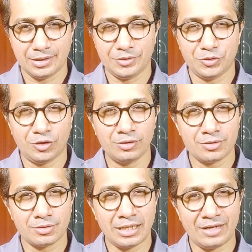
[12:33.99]
You
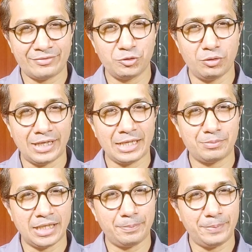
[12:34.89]
also have to like
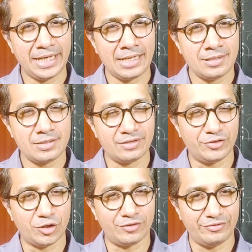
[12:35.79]
my page if
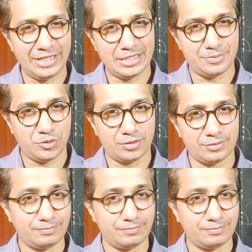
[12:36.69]
you're on Facebook.